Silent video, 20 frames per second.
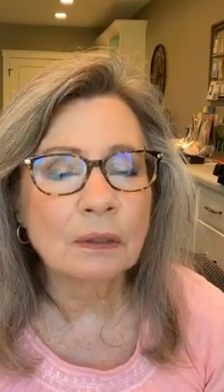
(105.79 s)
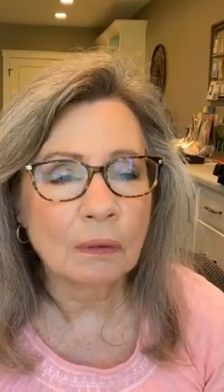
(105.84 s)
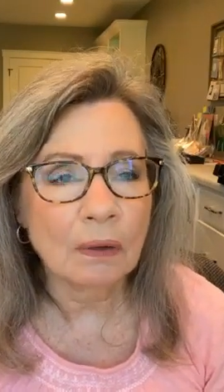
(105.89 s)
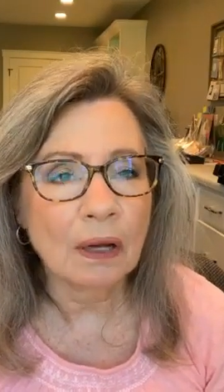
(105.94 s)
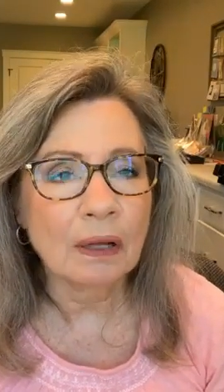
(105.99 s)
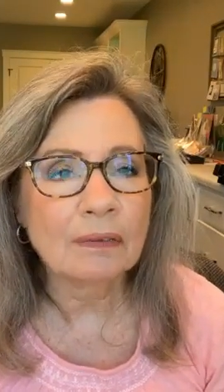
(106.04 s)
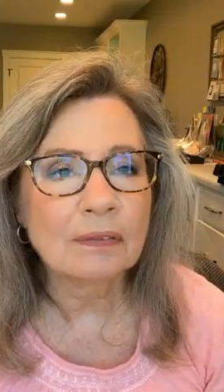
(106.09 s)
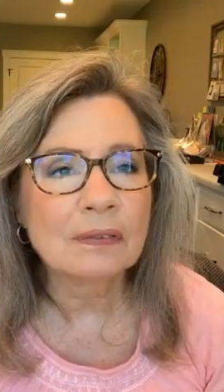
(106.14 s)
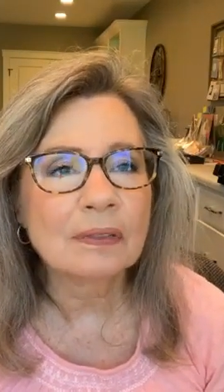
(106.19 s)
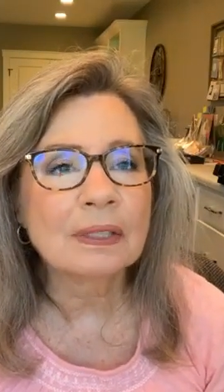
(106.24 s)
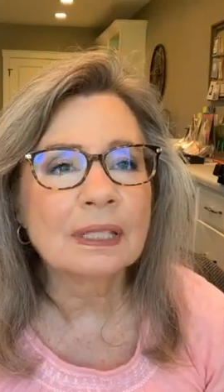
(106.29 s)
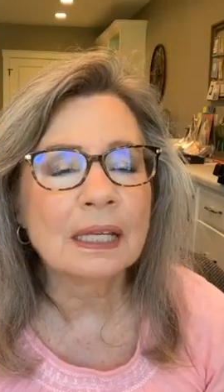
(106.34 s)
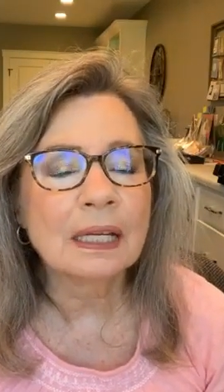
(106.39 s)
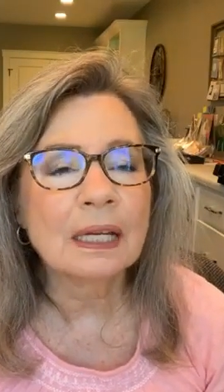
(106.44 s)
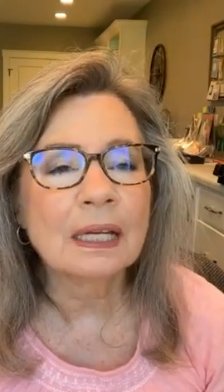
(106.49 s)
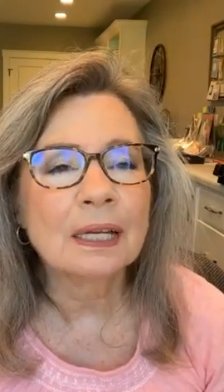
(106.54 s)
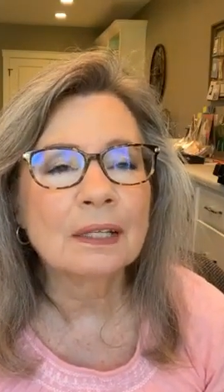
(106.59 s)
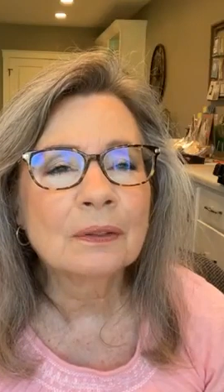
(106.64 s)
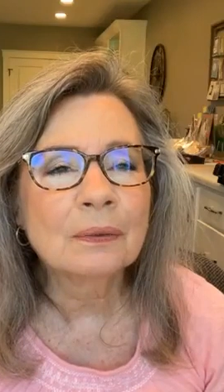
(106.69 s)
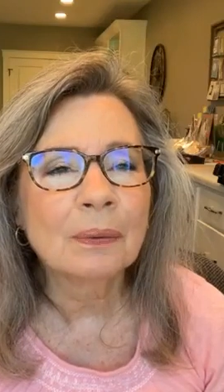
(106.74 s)
you also
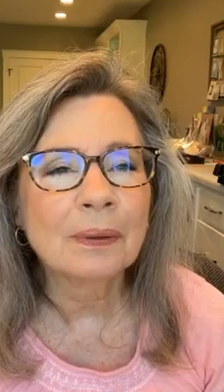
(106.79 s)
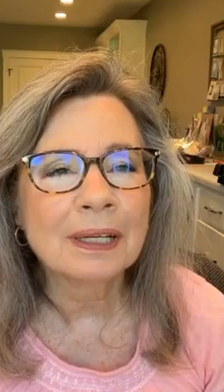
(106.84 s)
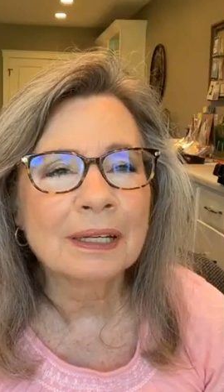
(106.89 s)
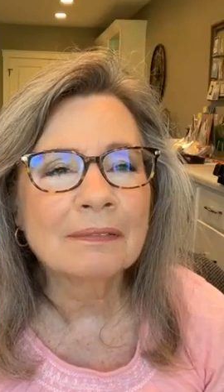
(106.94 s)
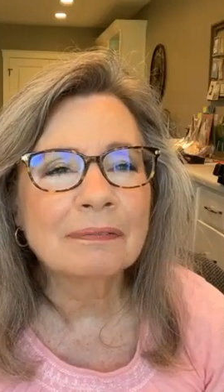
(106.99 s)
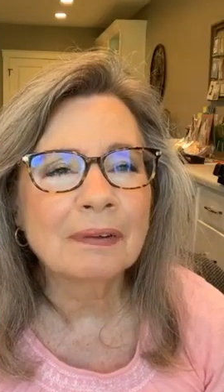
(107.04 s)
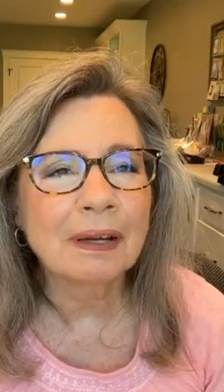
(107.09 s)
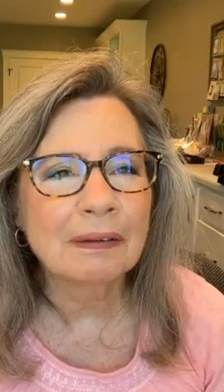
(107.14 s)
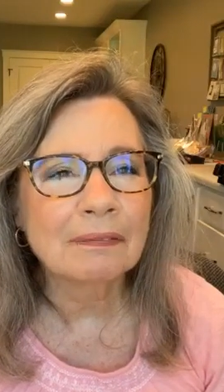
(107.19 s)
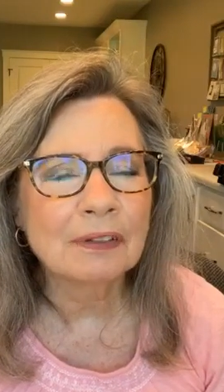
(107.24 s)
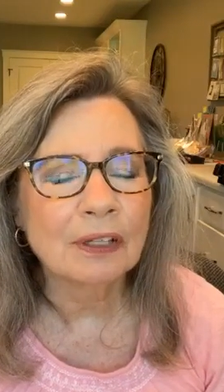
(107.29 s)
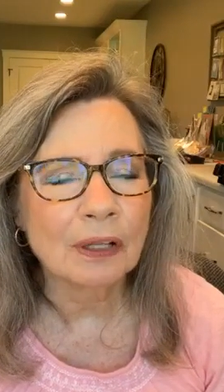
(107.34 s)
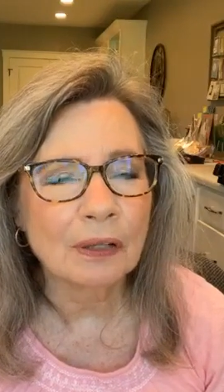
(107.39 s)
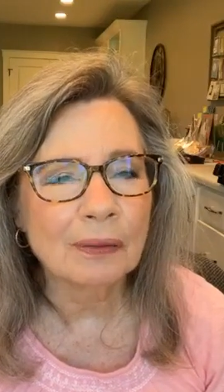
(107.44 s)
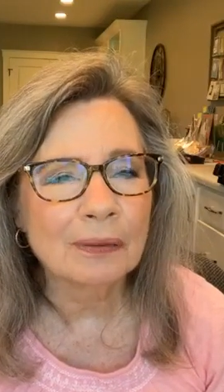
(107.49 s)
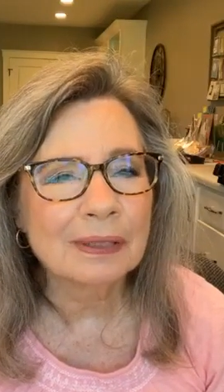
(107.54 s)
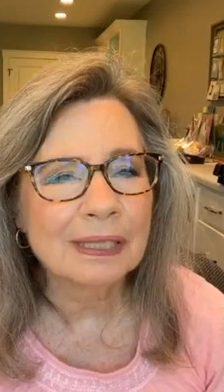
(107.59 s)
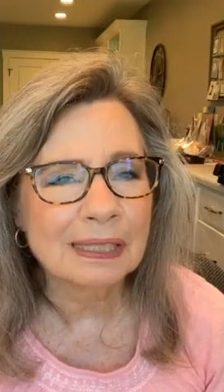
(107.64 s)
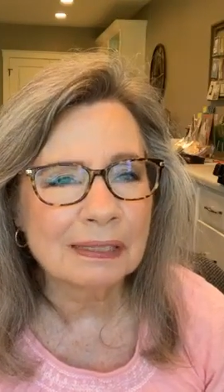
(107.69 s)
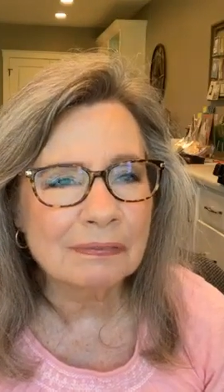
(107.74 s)
get a
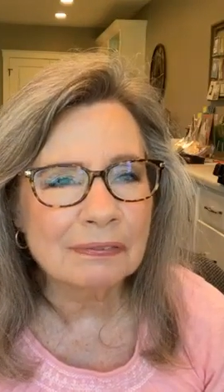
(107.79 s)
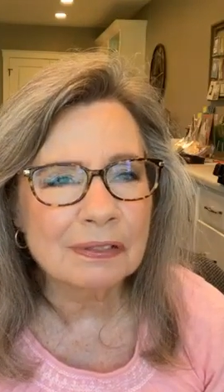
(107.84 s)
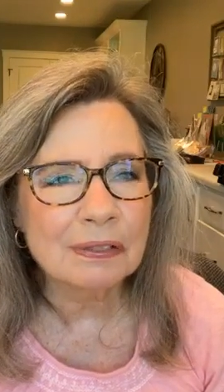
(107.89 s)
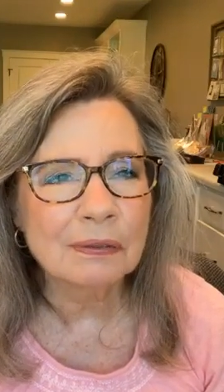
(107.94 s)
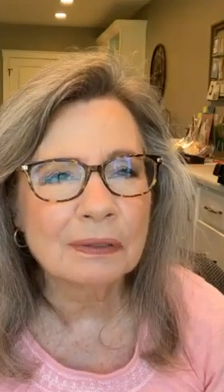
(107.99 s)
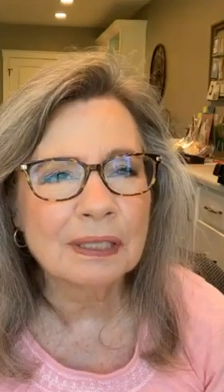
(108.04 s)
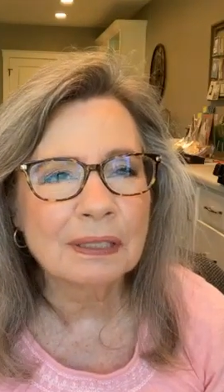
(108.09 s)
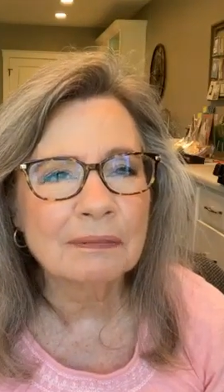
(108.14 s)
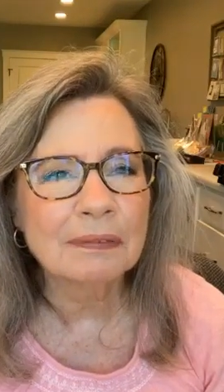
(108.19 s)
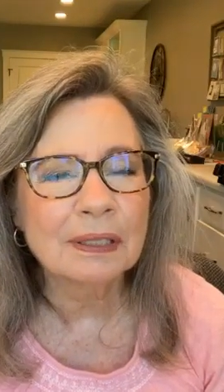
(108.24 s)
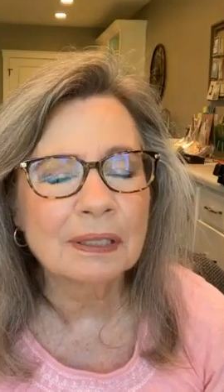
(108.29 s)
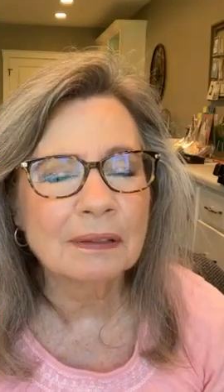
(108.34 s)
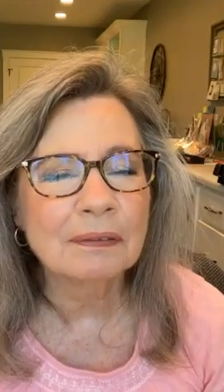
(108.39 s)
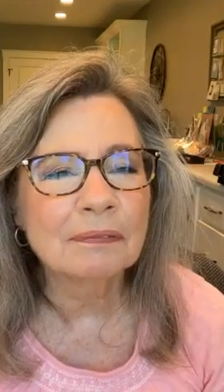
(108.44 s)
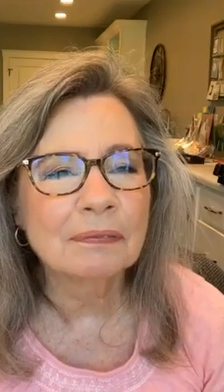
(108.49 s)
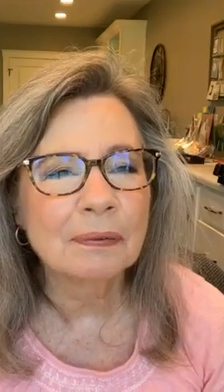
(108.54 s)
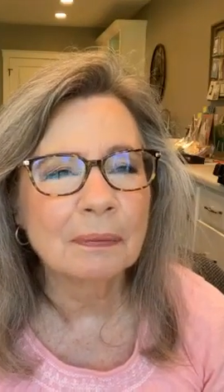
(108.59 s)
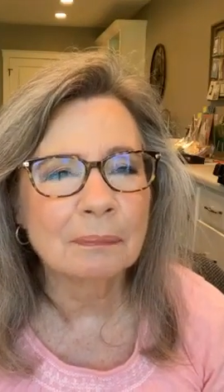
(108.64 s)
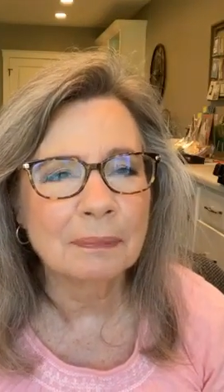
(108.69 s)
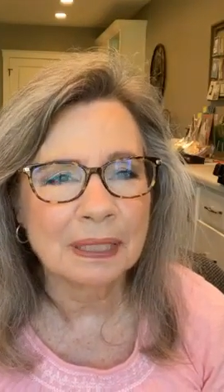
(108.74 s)
$25 gift
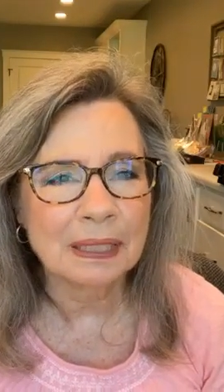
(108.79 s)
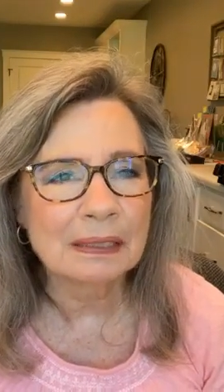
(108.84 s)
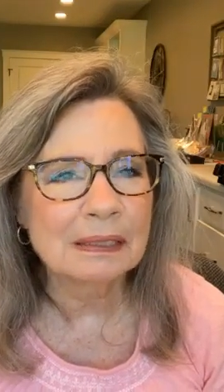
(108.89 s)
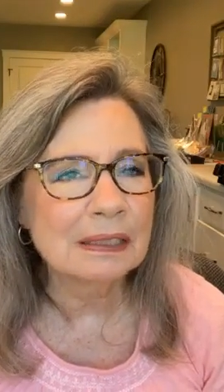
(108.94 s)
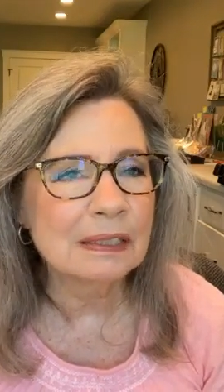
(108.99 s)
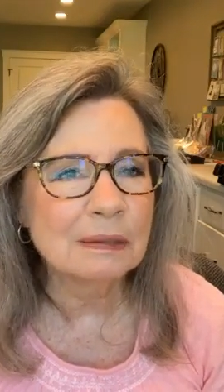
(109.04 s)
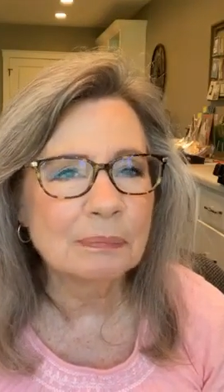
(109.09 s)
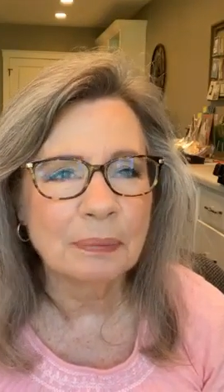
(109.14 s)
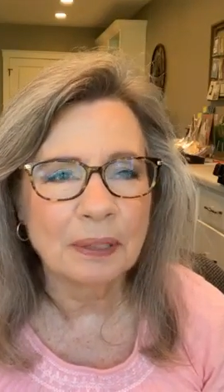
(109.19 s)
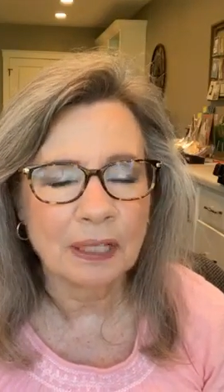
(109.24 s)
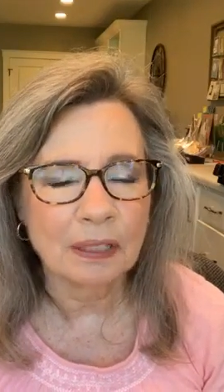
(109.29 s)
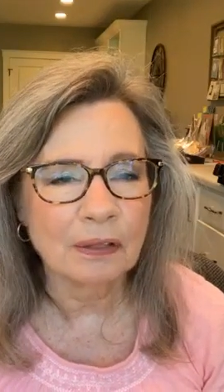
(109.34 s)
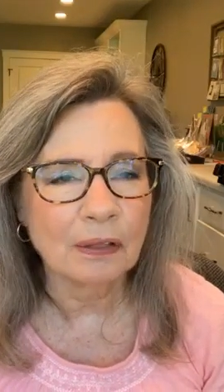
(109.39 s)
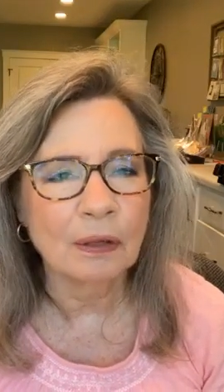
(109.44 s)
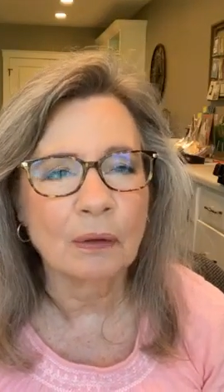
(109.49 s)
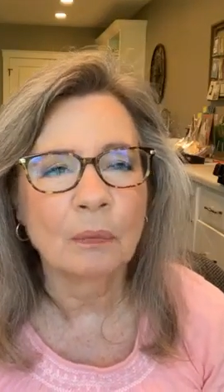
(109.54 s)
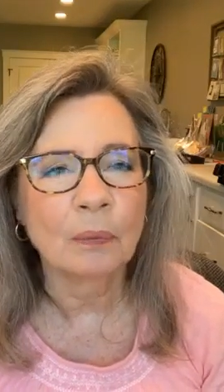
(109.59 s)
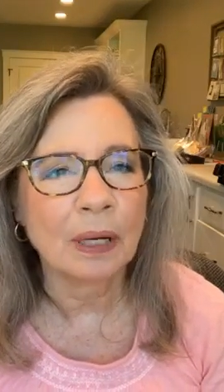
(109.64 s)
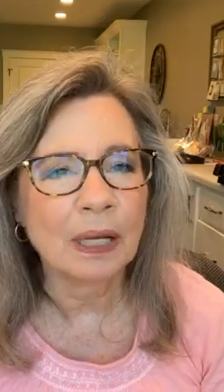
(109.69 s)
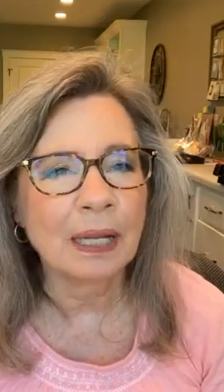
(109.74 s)
certificate from me to spend
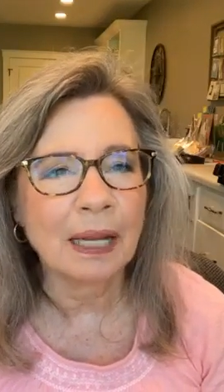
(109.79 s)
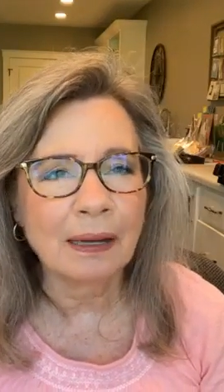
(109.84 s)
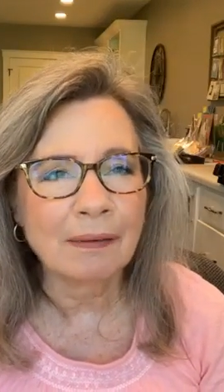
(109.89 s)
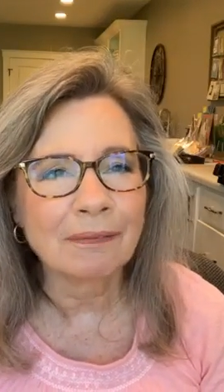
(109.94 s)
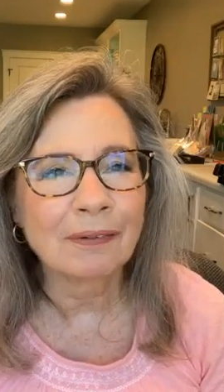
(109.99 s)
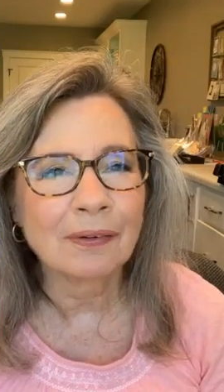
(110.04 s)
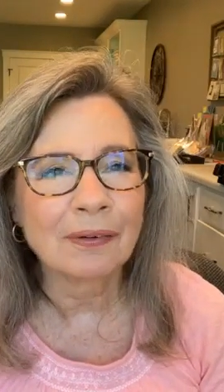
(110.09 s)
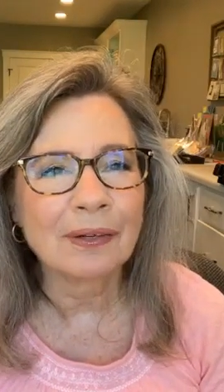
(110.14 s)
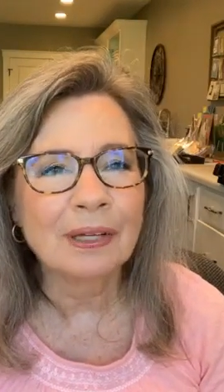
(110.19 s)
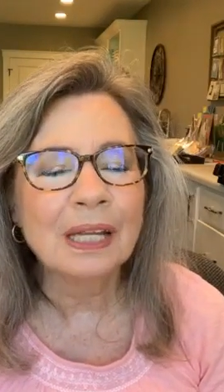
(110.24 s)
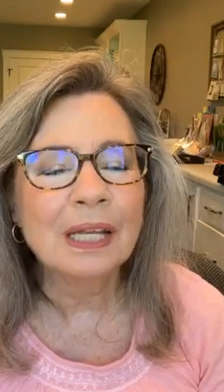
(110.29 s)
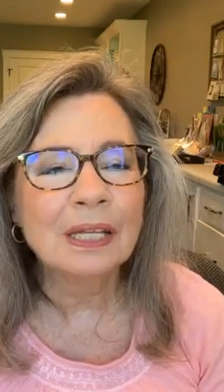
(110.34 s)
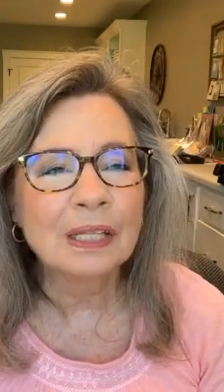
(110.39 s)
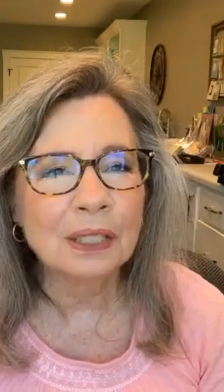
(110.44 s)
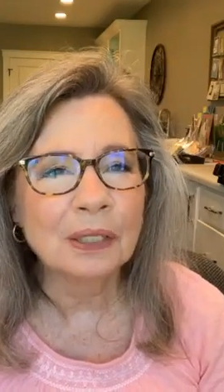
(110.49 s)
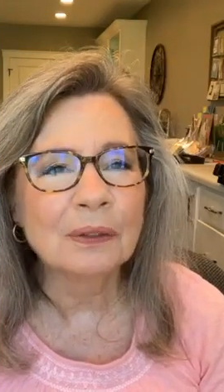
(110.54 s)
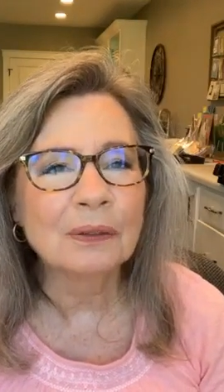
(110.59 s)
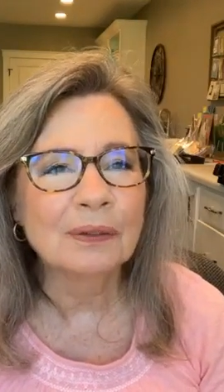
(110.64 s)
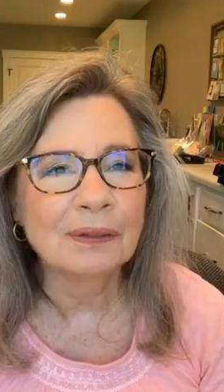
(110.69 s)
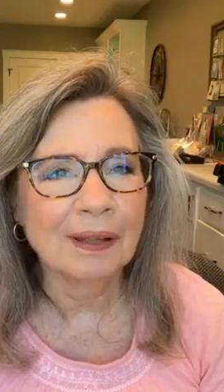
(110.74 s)
on whatever
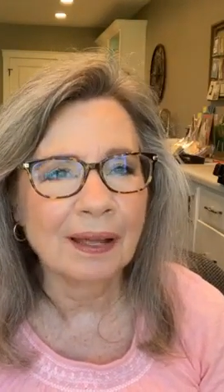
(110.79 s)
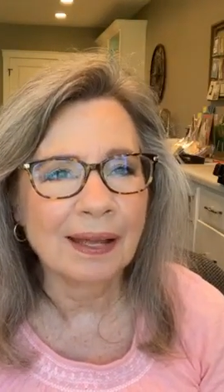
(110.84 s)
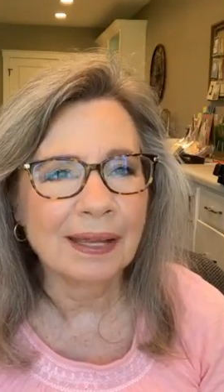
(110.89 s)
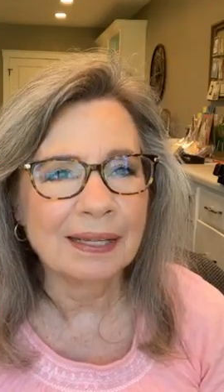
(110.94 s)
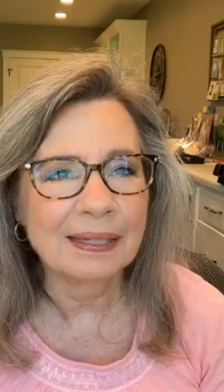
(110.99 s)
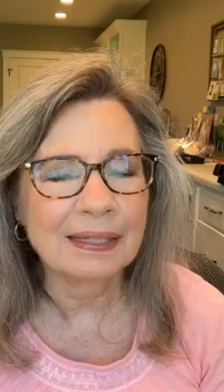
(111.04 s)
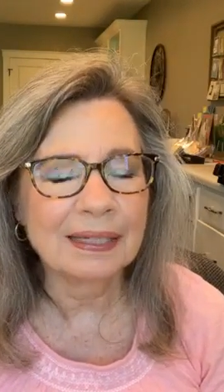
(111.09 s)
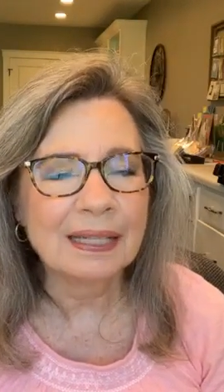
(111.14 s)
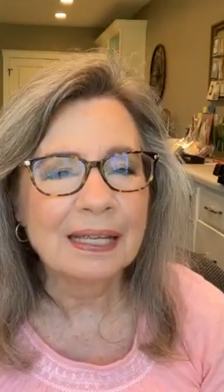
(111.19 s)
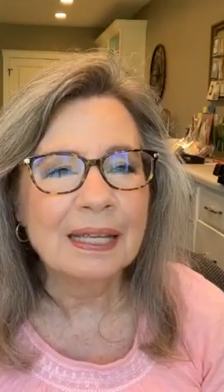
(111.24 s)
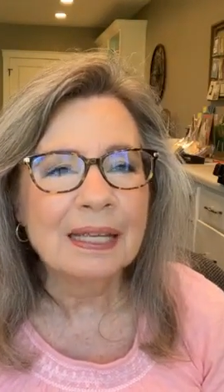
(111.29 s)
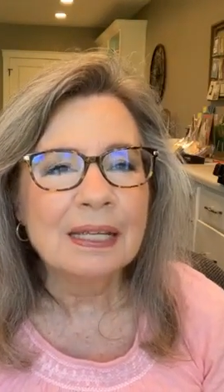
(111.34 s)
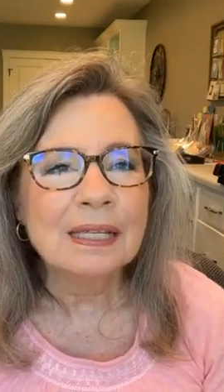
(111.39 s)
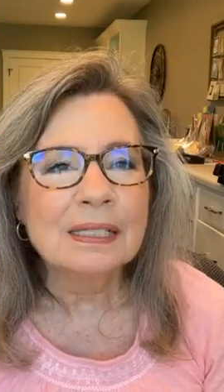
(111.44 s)
you'd like.